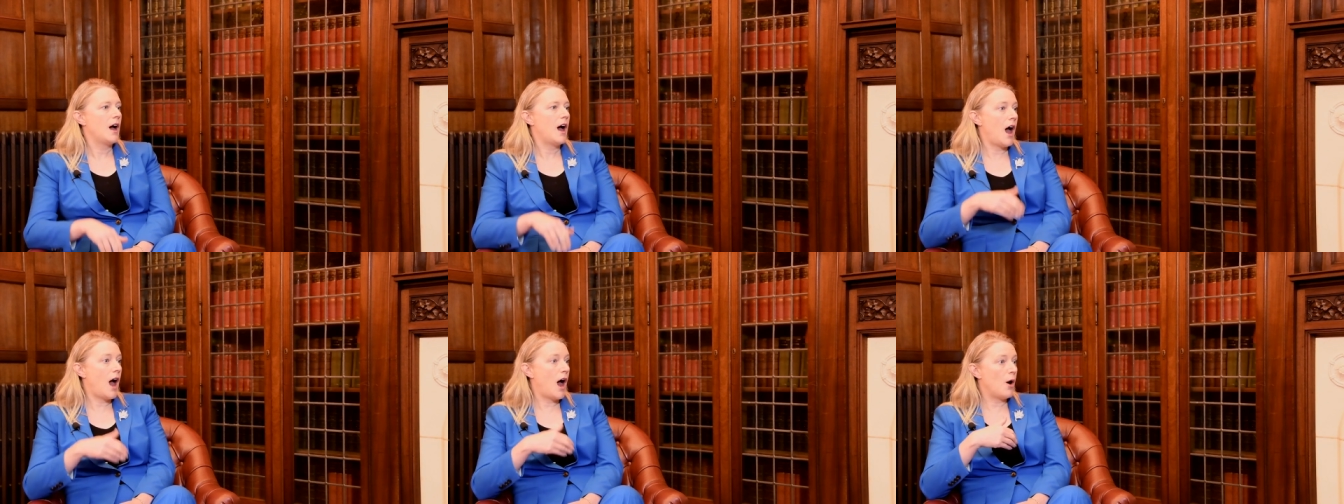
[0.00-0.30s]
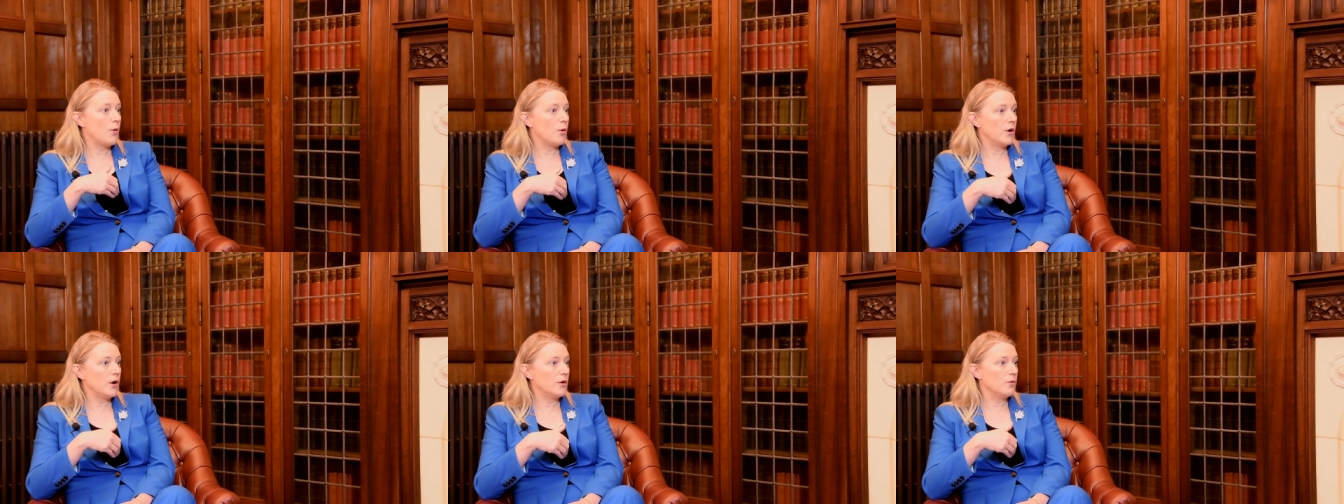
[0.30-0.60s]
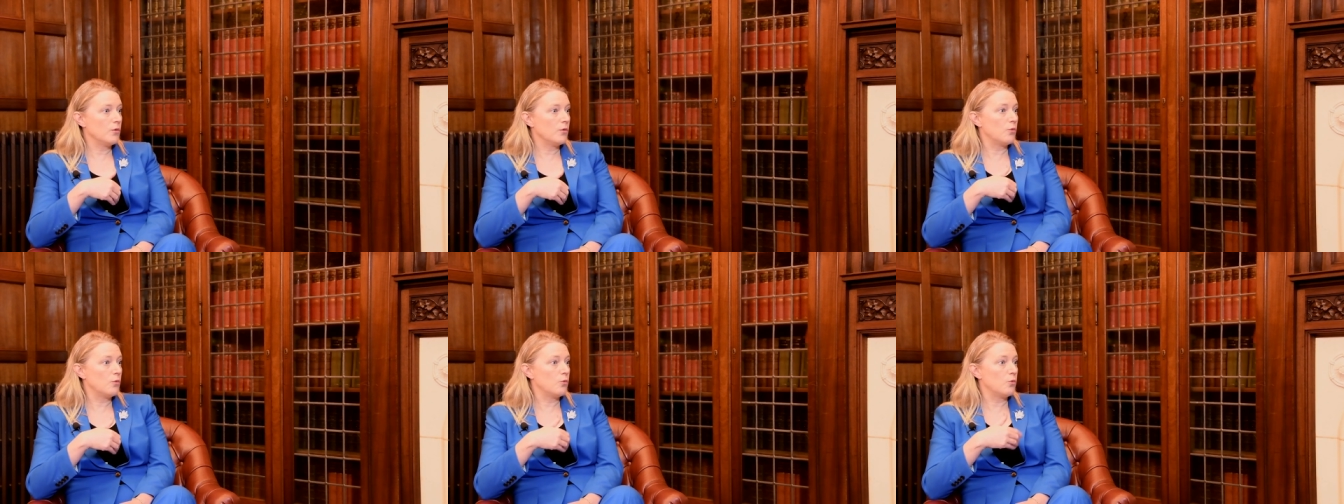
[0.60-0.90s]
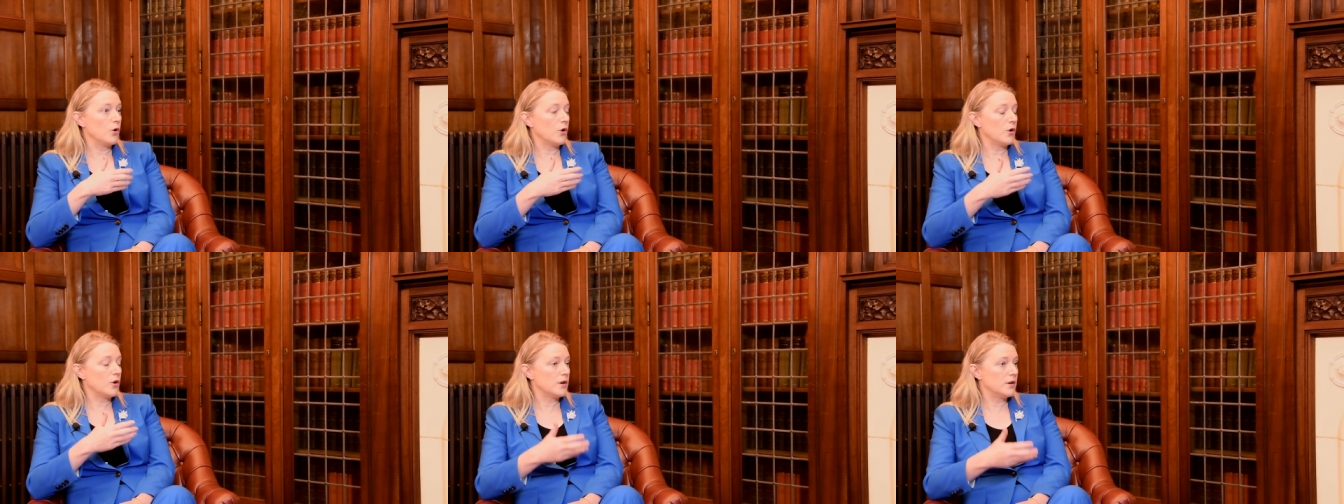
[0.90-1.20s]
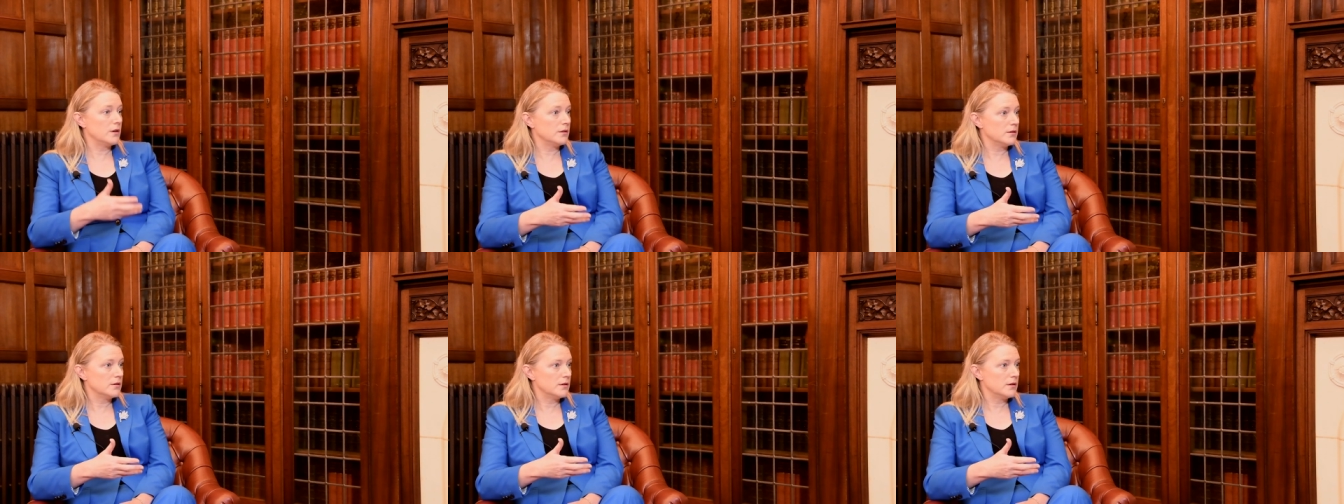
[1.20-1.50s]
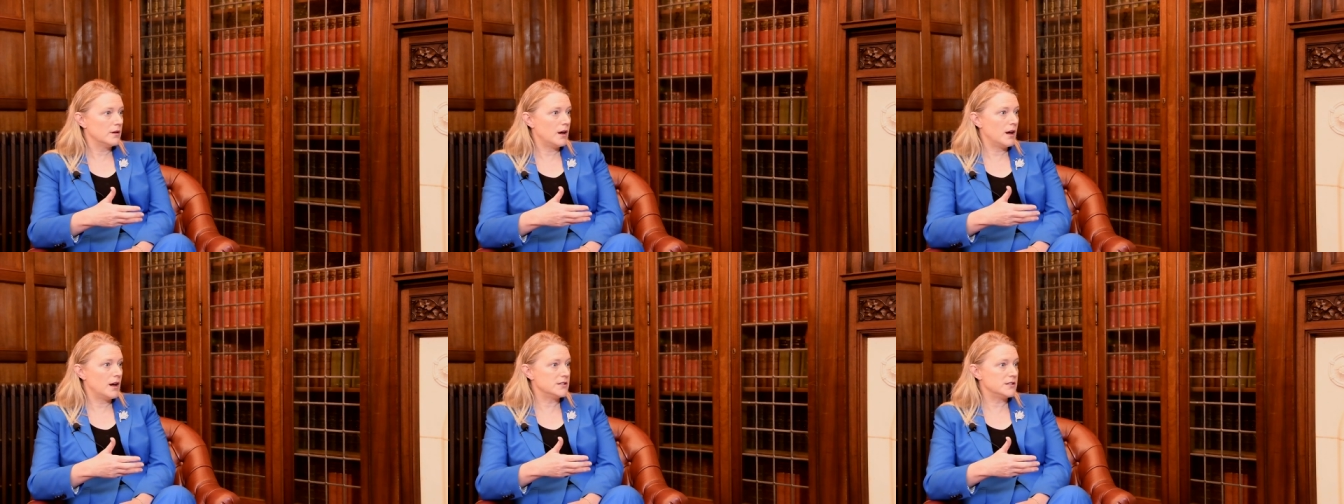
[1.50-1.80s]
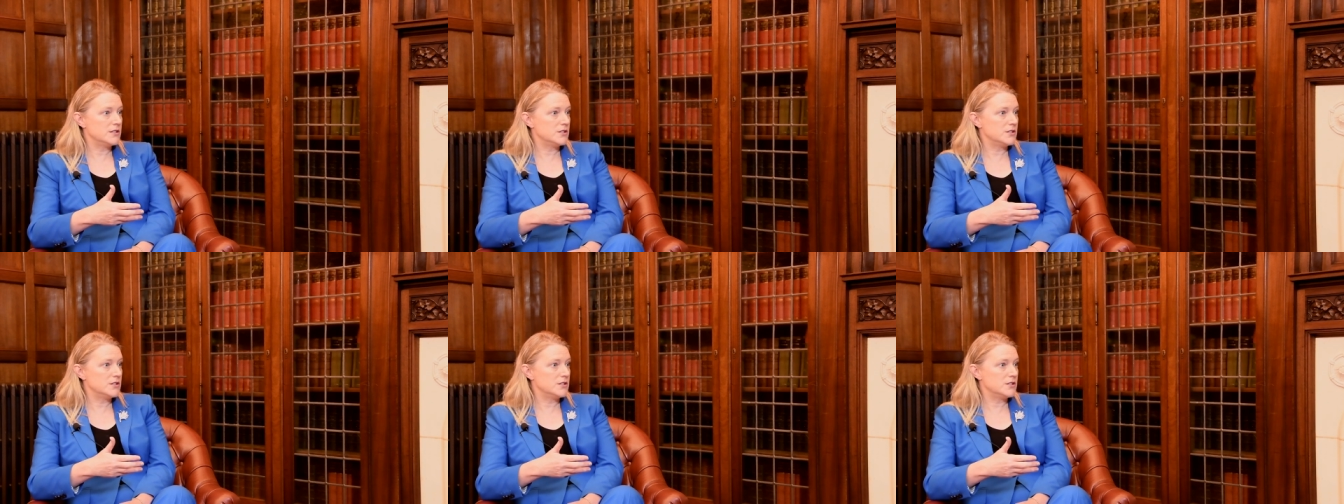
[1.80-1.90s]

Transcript: our work uh,